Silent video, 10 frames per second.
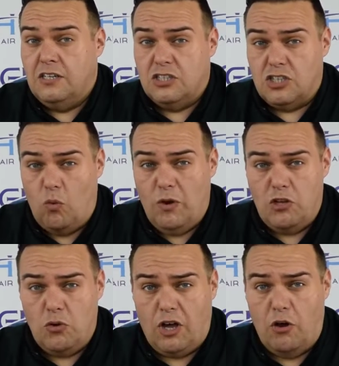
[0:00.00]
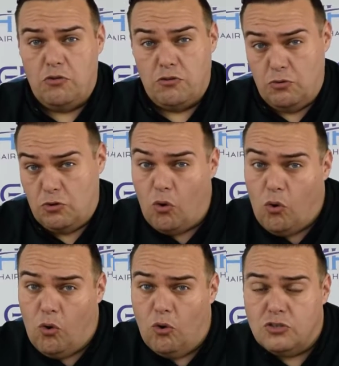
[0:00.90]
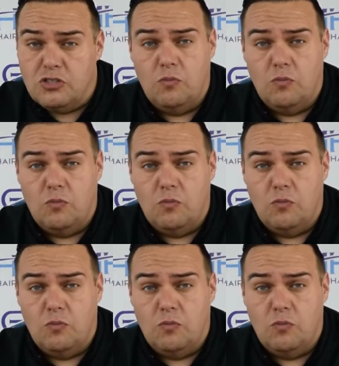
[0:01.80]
So when you go through doors,